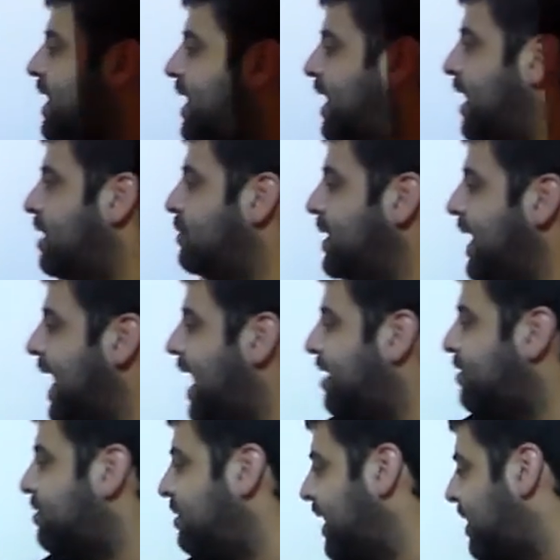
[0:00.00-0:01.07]
Here we
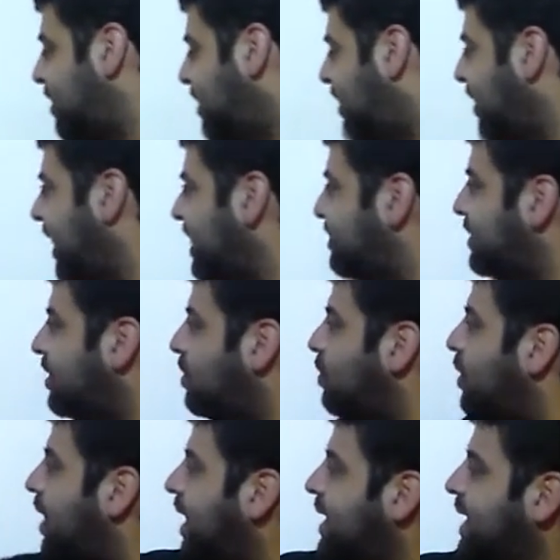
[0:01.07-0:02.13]
have 3 chlorines but
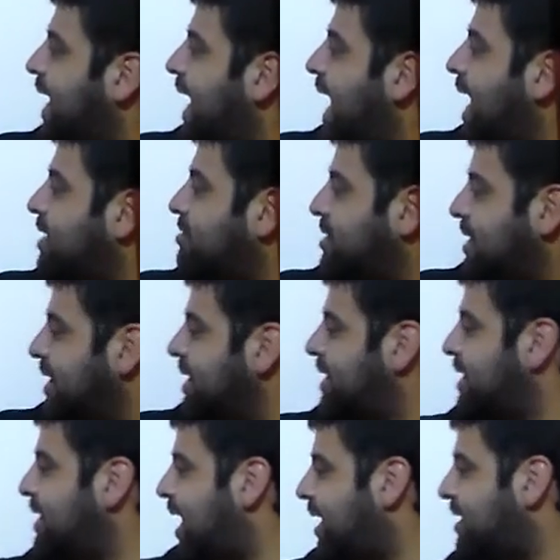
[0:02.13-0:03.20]
1 hydrogen. This
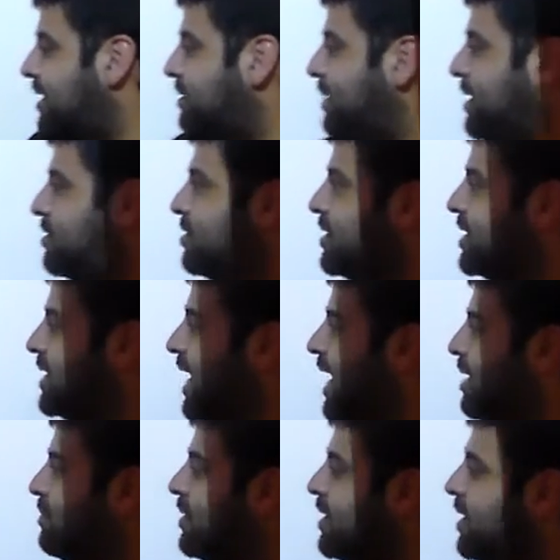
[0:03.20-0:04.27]
is not a symmetrical
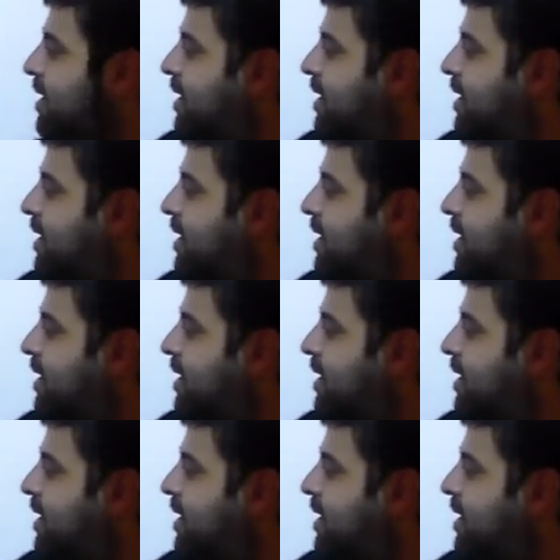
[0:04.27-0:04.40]
shape.